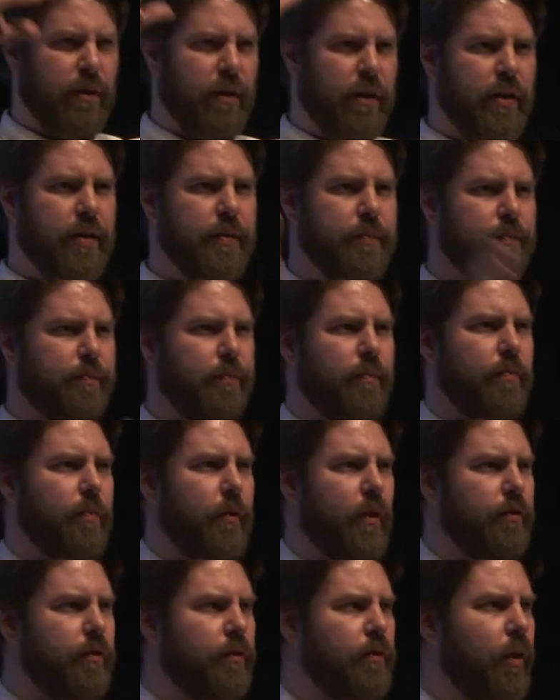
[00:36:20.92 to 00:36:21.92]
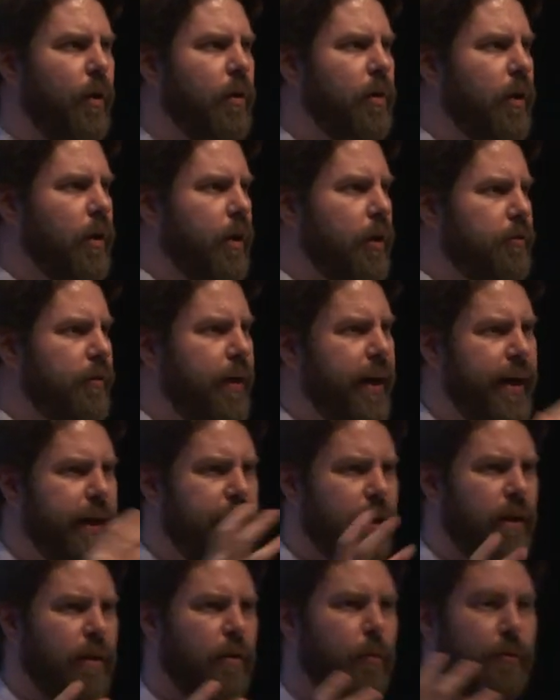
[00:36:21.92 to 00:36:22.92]
um, solar
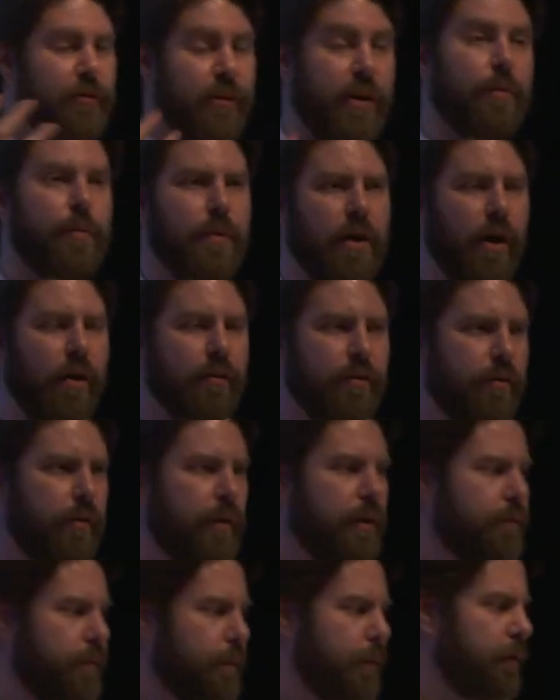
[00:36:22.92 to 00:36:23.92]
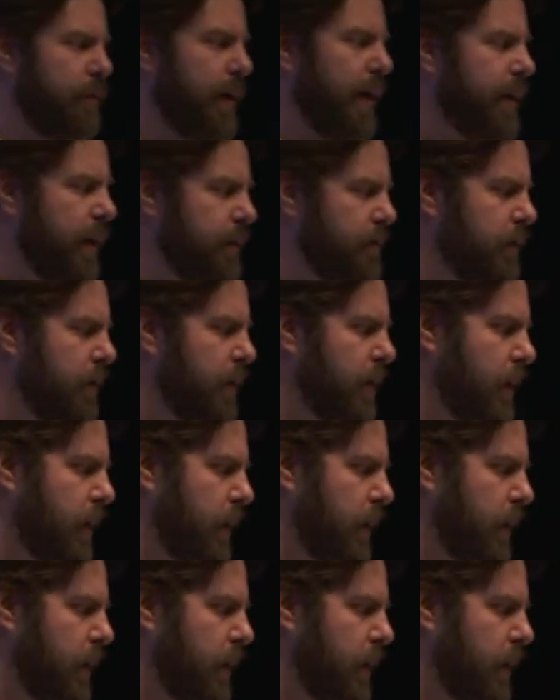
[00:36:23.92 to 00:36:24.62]
array, uh, which again we can't see from the ground level.